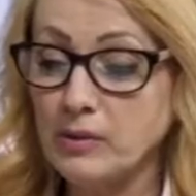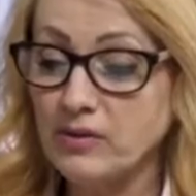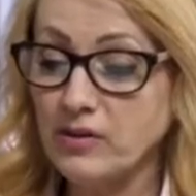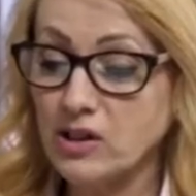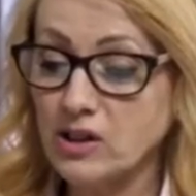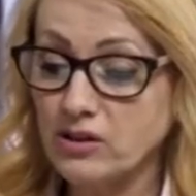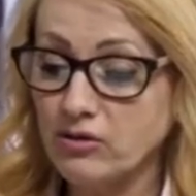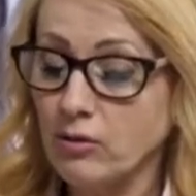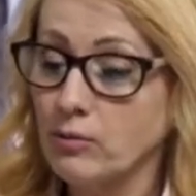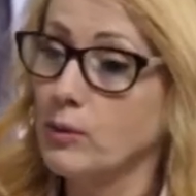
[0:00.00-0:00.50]

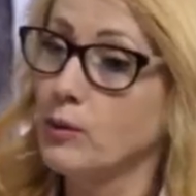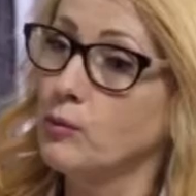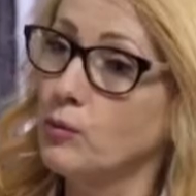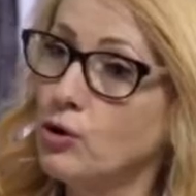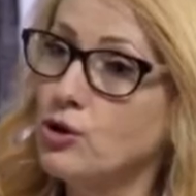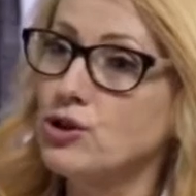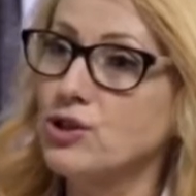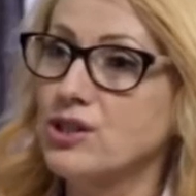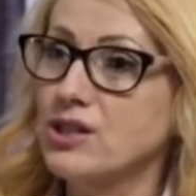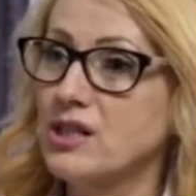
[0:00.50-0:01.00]
out what
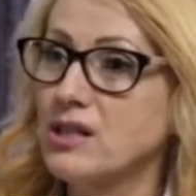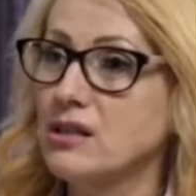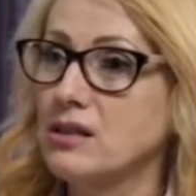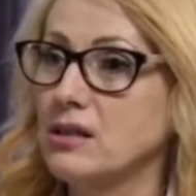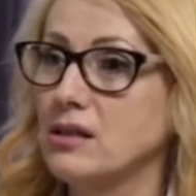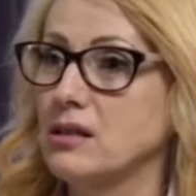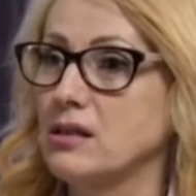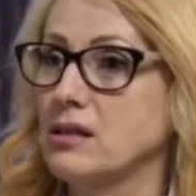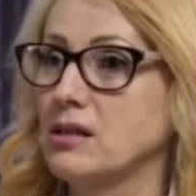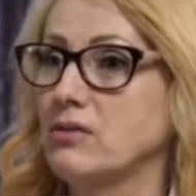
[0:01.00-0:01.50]

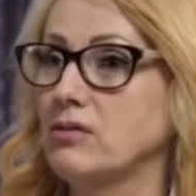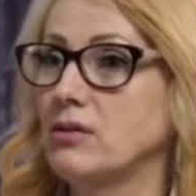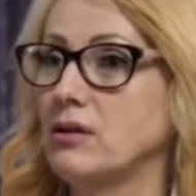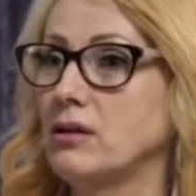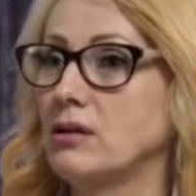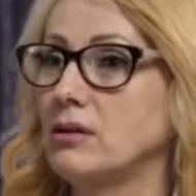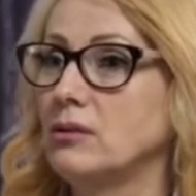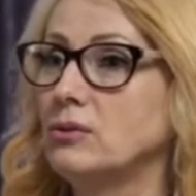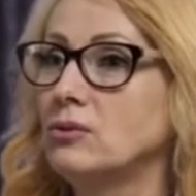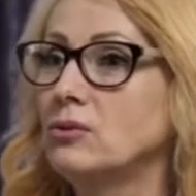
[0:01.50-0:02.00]
qualities
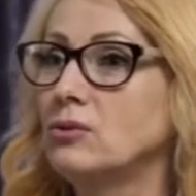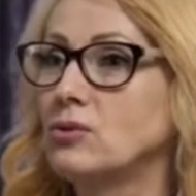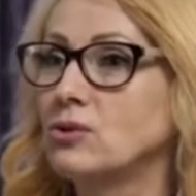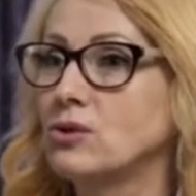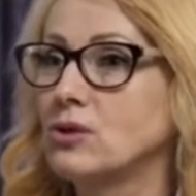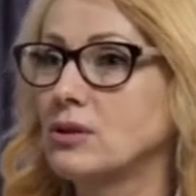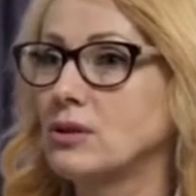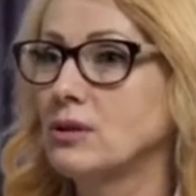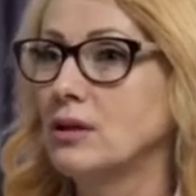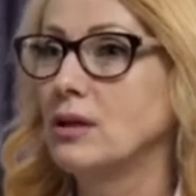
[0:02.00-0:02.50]
recruiters are
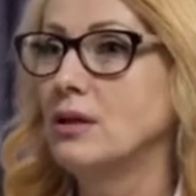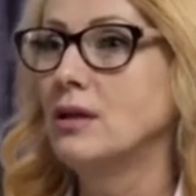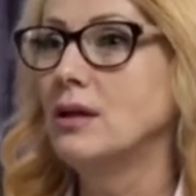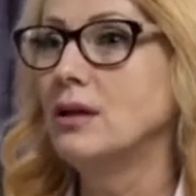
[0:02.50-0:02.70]
looking for.